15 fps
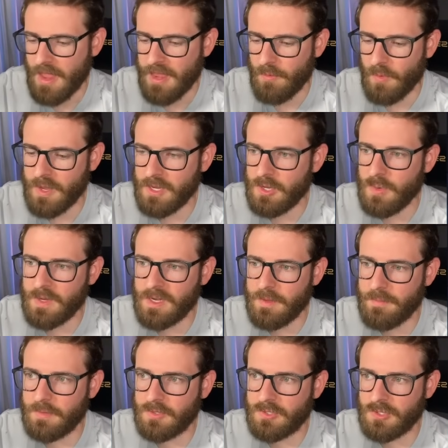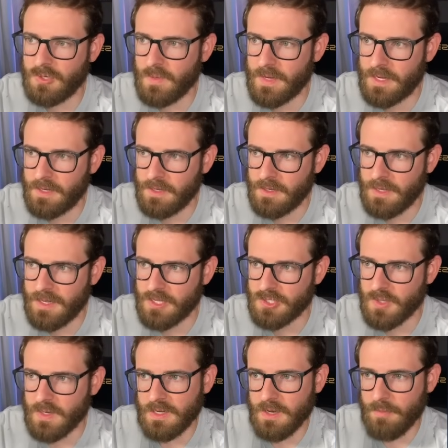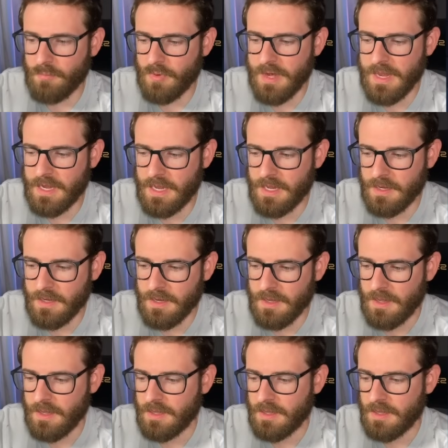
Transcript: And what you end up doing is you end up bringing in